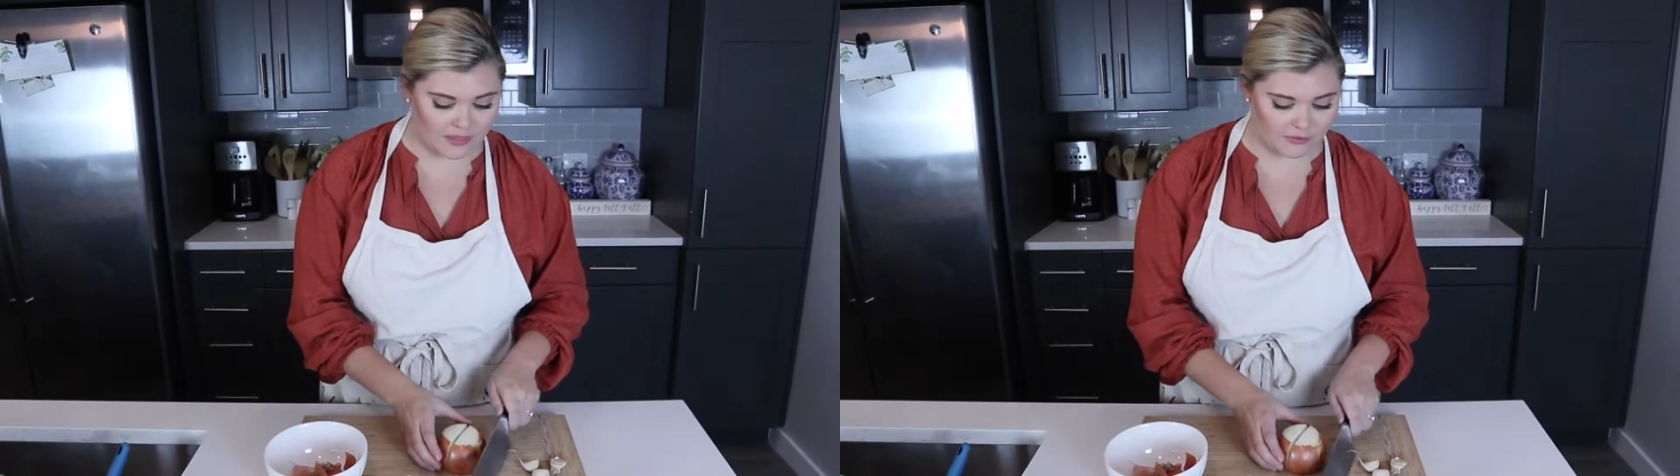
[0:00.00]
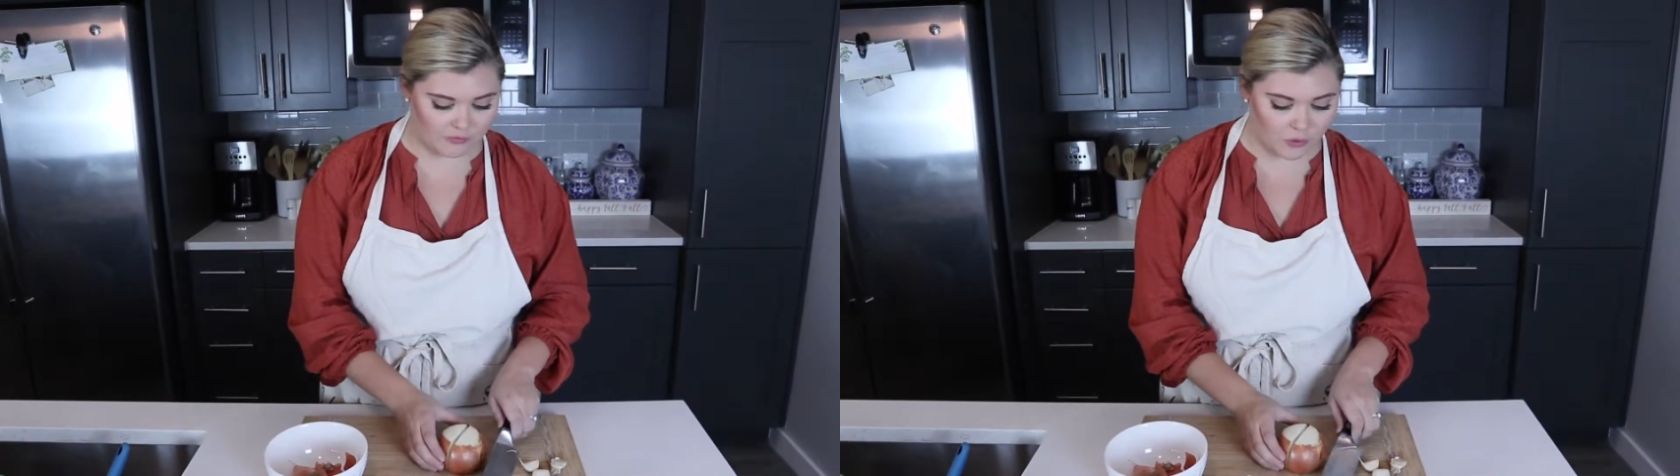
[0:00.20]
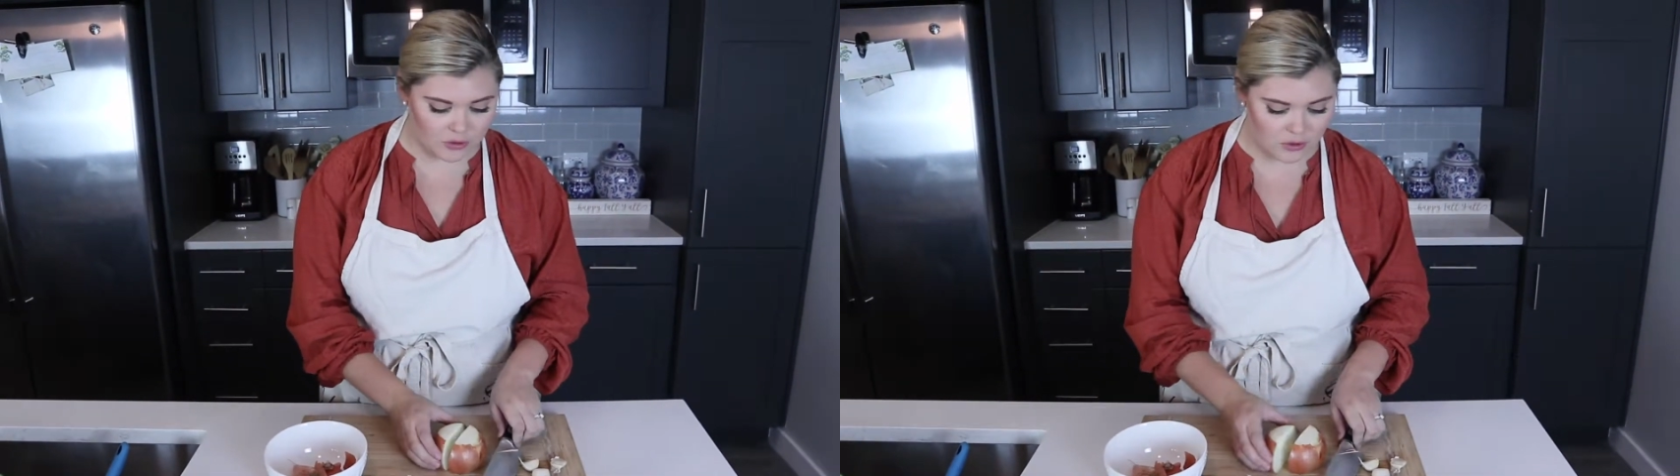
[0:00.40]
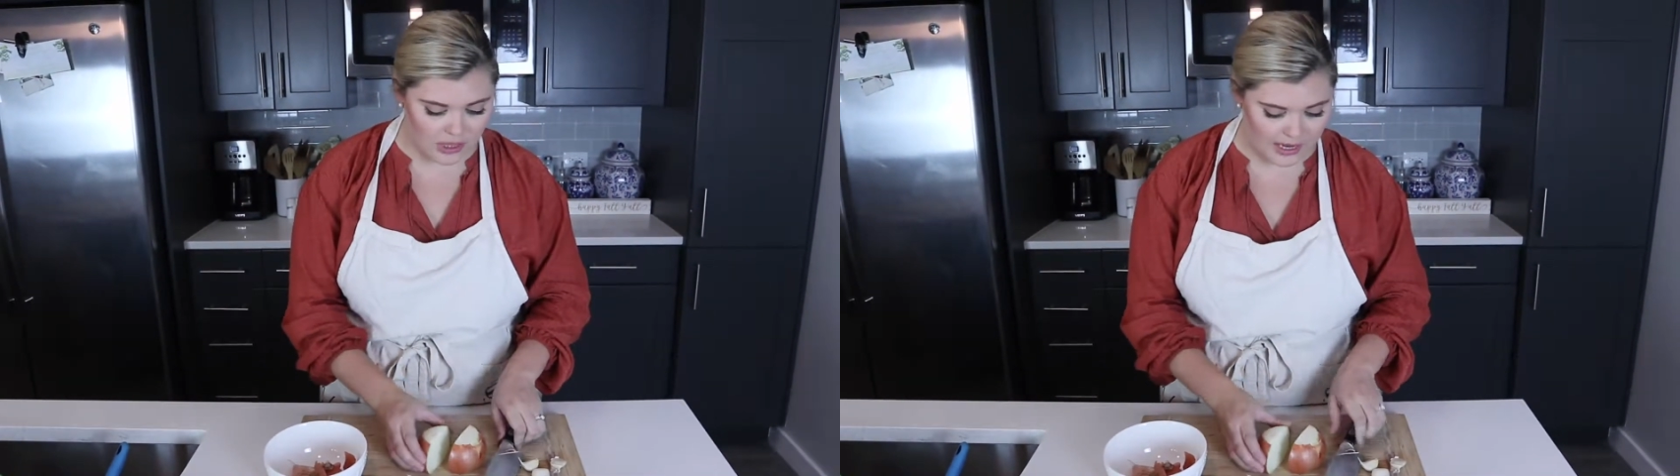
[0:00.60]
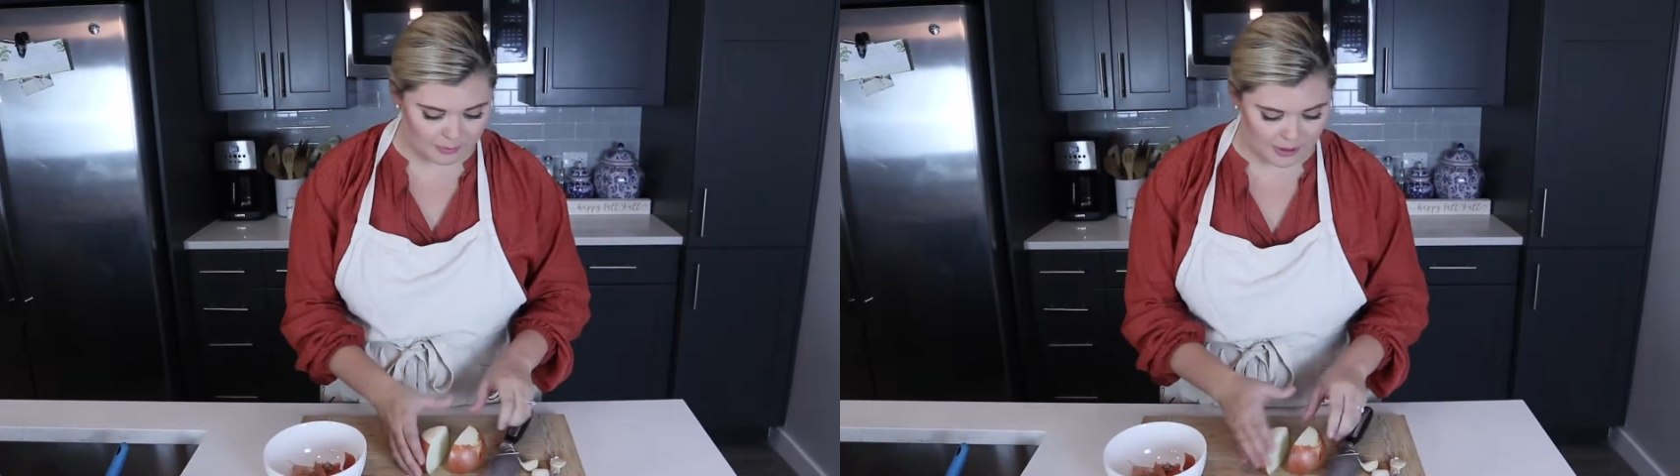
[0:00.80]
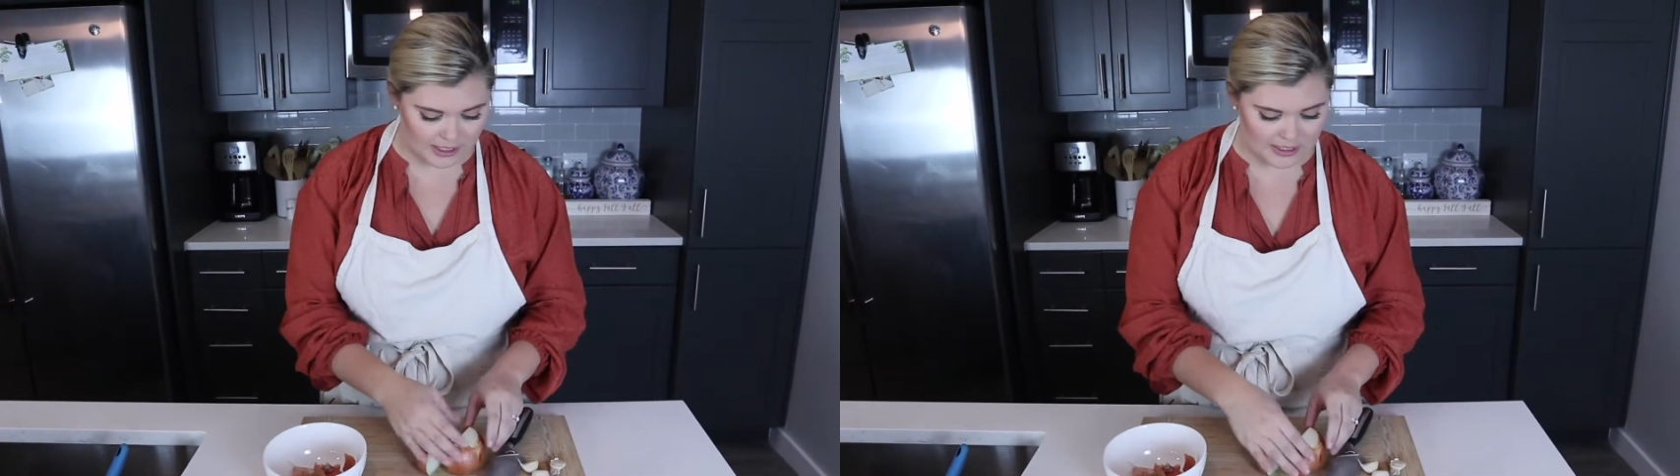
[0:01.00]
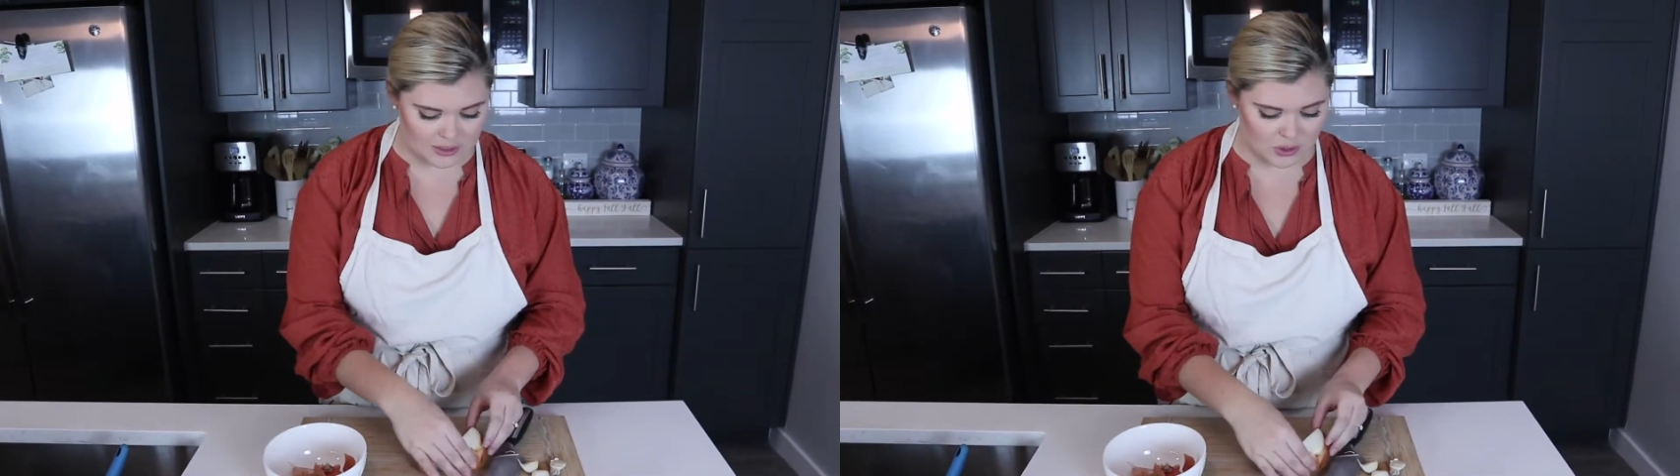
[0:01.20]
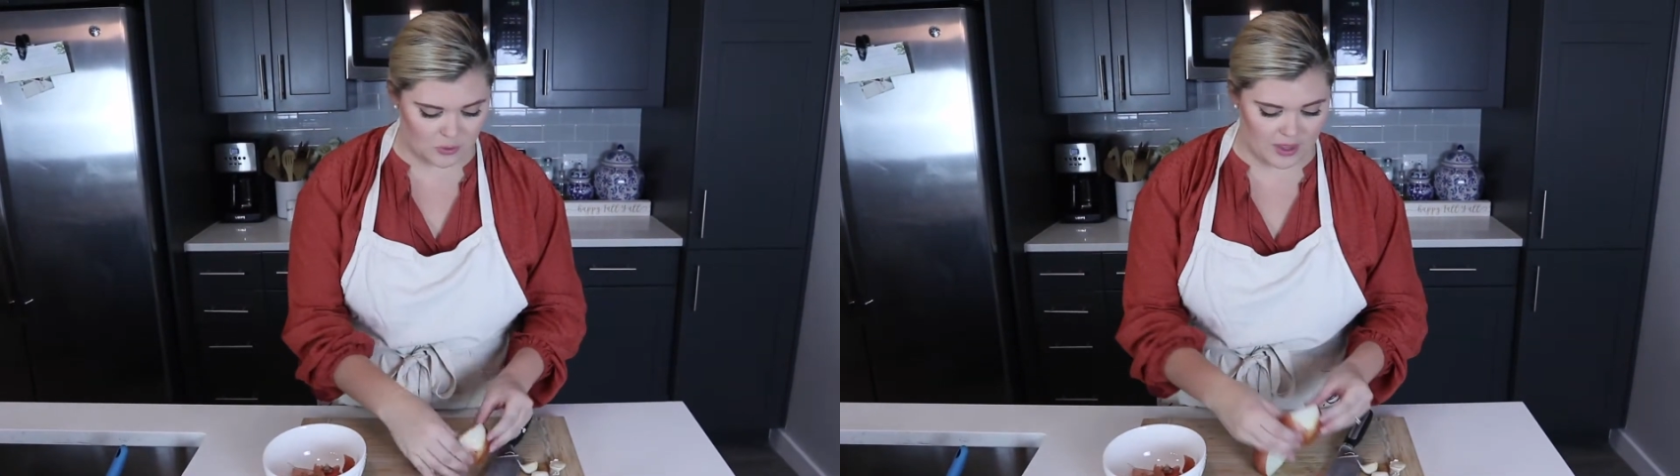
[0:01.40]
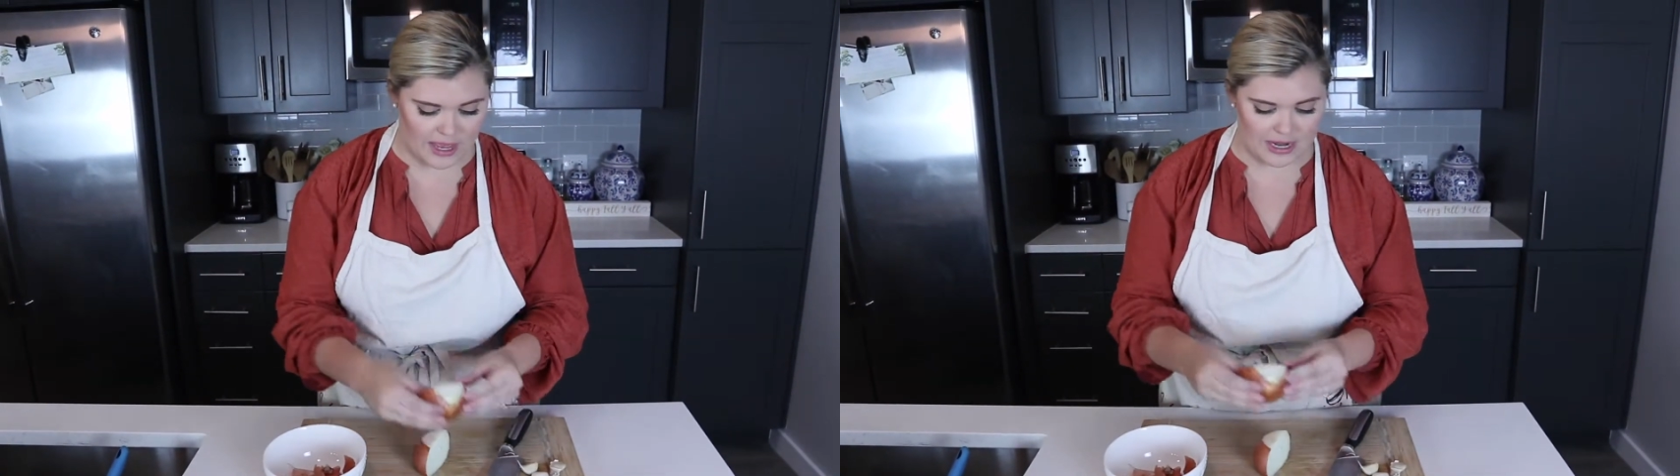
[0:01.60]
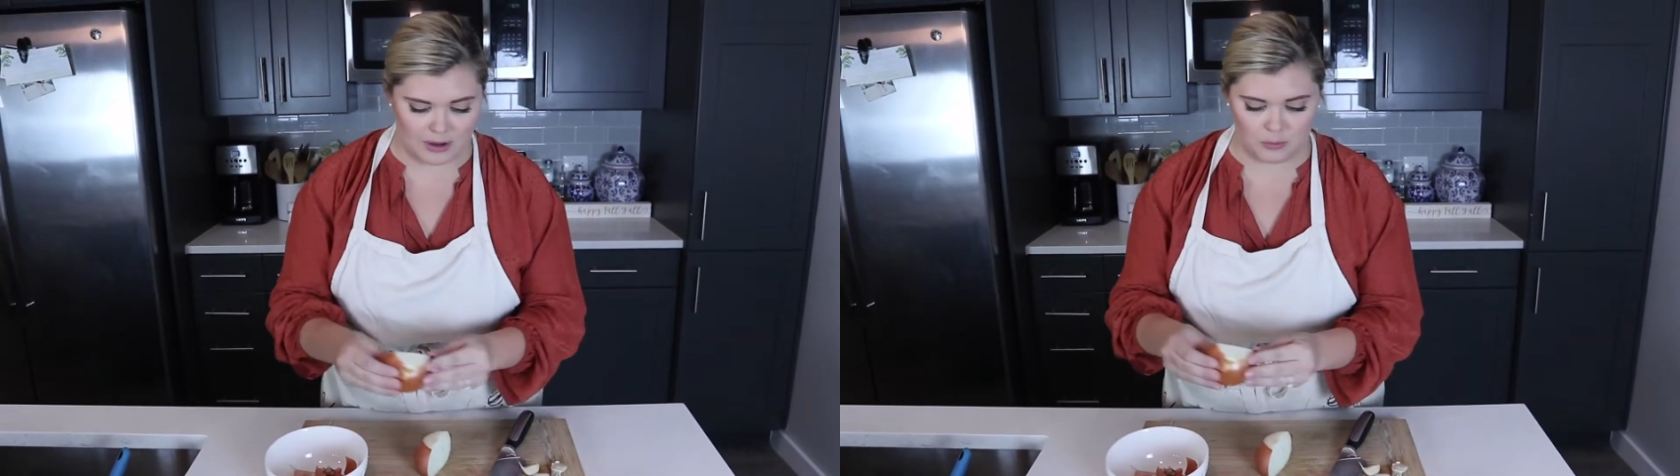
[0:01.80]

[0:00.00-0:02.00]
the full apron so that I